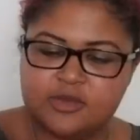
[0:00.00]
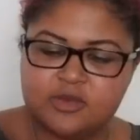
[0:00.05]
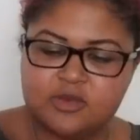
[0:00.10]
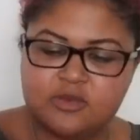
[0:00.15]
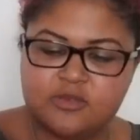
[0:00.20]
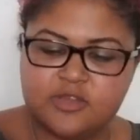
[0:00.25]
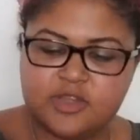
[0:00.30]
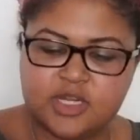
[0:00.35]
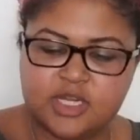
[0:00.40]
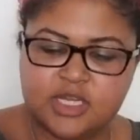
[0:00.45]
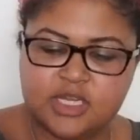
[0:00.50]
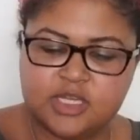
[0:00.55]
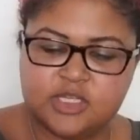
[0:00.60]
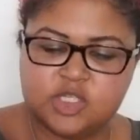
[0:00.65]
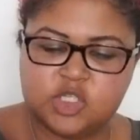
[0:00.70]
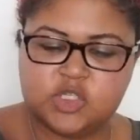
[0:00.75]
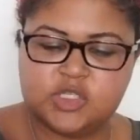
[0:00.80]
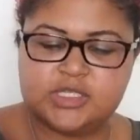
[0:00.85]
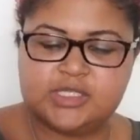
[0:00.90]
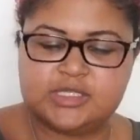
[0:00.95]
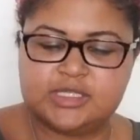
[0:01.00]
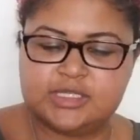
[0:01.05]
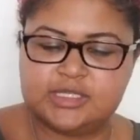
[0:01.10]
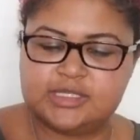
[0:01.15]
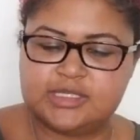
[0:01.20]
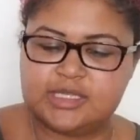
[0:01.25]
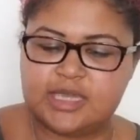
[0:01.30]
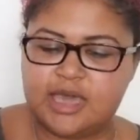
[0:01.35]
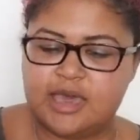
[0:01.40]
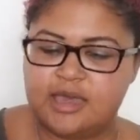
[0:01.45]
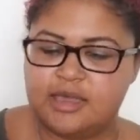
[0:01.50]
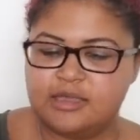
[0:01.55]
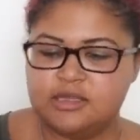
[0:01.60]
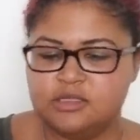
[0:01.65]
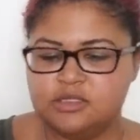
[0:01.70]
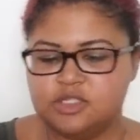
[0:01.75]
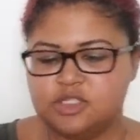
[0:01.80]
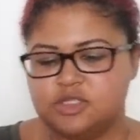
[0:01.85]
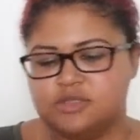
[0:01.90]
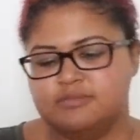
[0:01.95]
Ooh, very interesting,
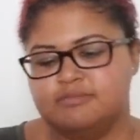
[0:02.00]
Sag.